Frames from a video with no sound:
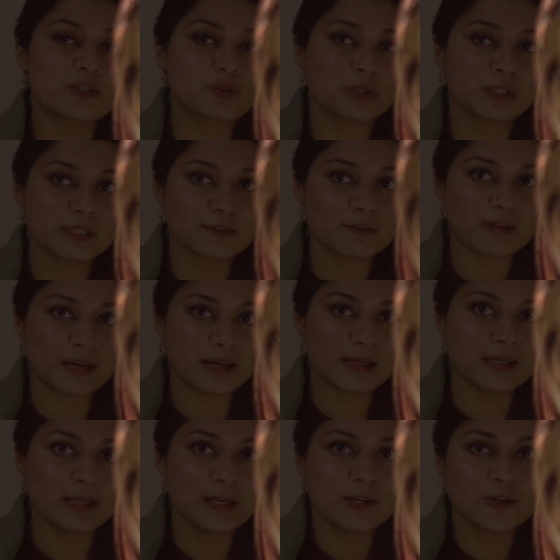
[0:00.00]
solidified,
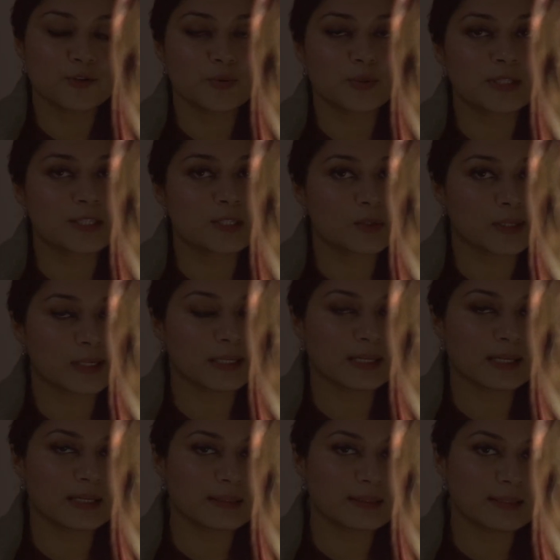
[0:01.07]
so it's looking
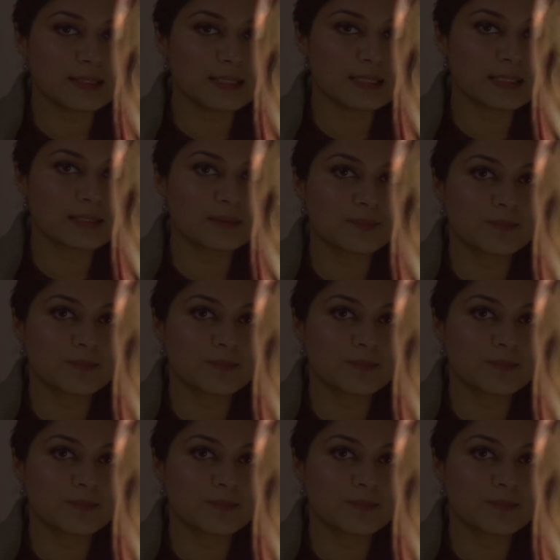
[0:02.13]
like this.